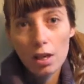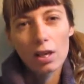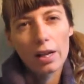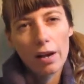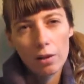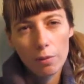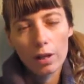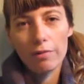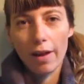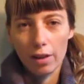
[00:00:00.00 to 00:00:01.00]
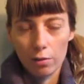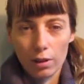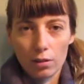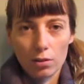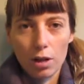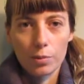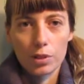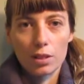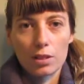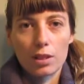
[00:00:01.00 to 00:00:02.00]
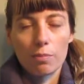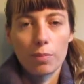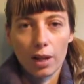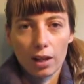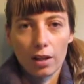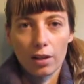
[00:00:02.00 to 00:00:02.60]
Now you want to evaluate those options and pick